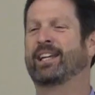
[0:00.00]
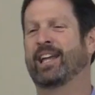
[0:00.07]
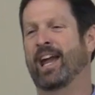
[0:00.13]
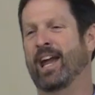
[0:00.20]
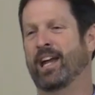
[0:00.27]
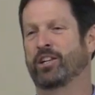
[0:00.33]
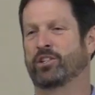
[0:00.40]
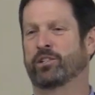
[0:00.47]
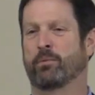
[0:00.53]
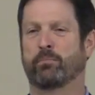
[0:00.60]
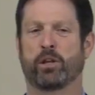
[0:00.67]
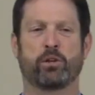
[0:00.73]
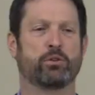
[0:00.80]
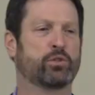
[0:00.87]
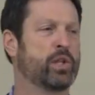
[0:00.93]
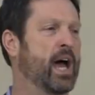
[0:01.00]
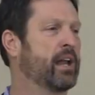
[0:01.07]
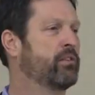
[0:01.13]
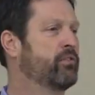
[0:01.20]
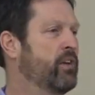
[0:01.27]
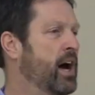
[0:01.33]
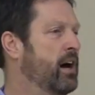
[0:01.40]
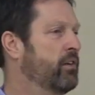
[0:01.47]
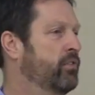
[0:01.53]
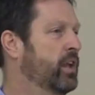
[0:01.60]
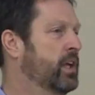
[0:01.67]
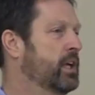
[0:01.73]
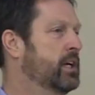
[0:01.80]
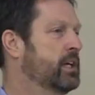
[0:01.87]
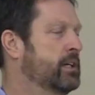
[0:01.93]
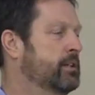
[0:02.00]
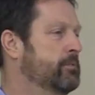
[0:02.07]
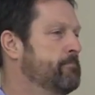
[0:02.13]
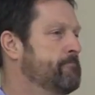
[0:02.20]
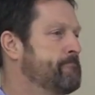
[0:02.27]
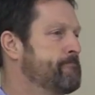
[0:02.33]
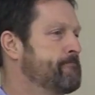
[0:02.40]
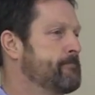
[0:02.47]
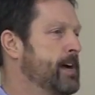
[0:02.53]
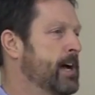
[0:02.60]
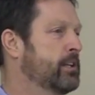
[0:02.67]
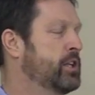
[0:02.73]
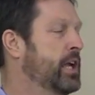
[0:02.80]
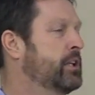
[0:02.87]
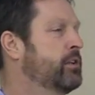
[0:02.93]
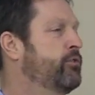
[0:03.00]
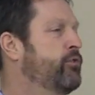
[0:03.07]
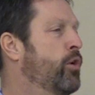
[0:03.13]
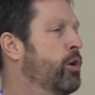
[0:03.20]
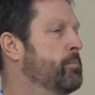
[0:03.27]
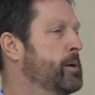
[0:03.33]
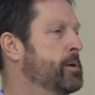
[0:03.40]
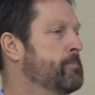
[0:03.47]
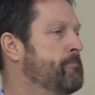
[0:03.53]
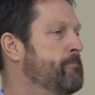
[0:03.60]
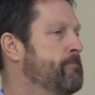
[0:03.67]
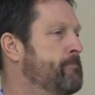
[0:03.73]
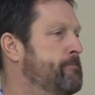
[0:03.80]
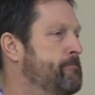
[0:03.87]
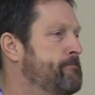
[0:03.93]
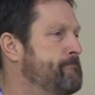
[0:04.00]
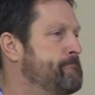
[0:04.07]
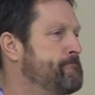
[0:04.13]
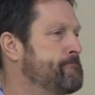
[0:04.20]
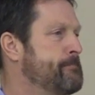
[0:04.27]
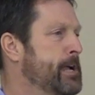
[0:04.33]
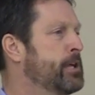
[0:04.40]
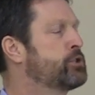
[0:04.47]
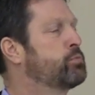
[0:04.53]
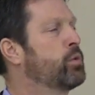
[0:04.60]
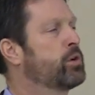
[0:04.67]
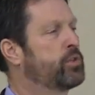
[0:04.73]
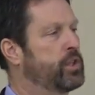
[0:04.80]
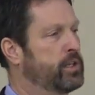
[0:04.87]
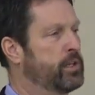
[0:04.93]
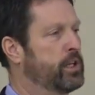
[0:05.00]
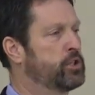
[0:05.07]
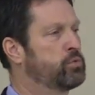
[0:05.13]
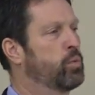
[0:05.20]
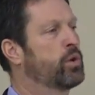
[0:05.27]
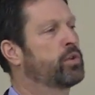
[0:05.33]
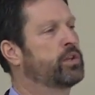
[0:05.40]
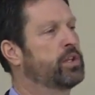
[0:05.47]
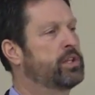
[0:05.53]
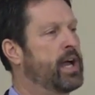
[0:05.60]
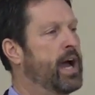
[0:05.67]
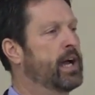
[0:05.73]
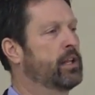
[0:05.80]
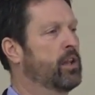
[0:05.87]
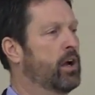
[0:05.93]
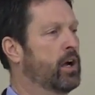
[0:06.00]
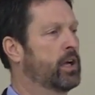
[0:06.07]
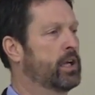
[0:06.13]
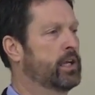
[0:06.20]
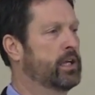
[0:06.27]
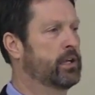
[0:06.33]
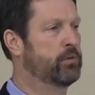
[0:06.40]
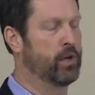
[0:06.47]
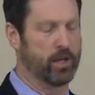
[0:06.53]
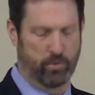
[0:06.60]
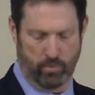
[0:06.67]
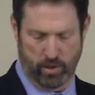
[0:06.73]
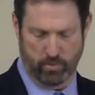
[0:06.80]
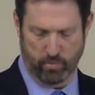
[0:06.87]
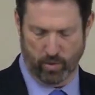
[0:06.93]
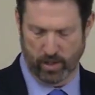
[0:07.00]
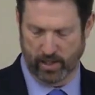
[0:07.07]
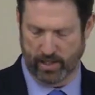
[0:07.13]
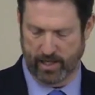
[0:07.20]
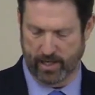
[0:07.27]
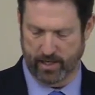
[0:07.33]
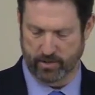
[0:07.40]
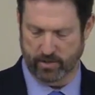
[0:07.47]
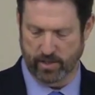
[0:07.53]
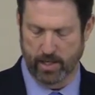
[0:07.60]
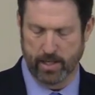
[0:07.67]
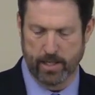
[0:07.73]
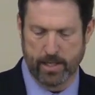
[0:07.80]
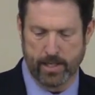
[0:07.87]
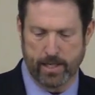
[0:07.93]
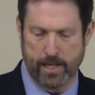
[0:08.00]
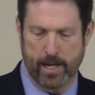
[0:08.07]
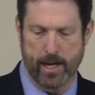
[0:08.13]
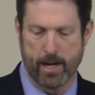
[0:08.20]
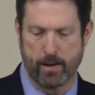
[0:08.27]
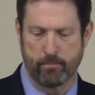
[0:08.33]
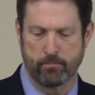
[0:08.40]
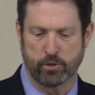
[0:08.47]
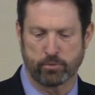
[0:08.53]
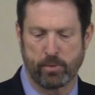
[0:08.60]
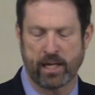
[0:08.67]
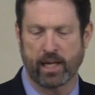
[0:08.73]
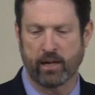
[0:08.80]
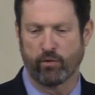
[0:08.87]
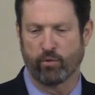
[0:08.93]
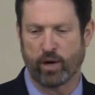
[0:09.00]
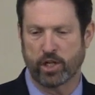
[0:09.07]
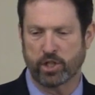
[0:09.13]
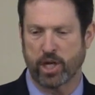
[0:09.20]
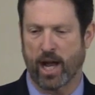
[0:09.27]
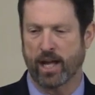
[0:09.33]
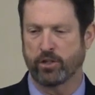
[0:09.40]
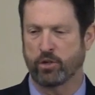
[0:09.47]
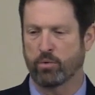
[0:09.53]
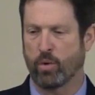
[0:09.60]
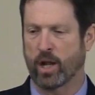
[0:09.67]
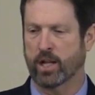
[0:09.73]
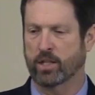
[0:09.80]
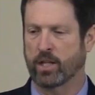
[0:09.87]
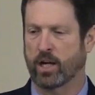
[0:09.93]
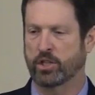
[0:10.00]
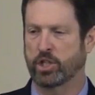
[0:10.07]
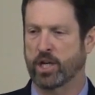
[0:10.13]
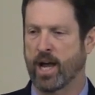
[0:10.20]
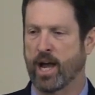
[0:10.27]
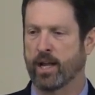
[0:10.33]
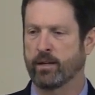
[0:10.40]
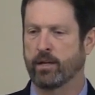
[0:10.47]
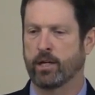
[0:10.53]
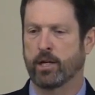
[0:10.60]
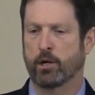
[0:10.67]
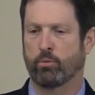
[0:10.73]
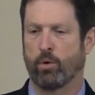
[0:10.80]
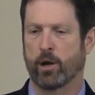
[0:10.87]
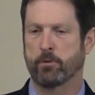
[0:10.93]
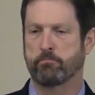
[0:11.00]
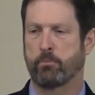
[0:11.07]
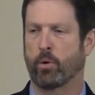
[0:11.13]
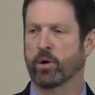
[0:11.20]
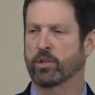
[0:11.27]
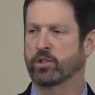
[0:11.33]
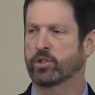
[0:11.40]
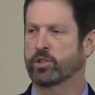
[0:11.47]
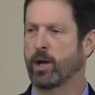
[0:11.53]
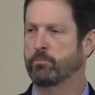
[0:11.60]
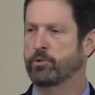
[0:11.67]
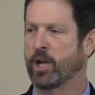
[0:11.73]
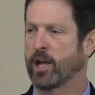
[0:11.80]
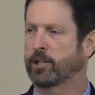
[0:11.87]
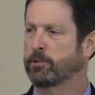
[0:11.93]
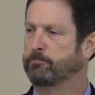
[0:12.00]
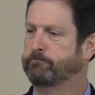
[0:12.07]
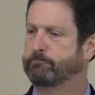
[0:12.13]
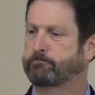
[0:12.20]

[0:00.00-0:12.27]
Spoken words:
engaged, somebody who's not involved. I'll take the former. It's worth it. It's worth the dialogue. It really is. Speaking of which, I do want to touch on one important subject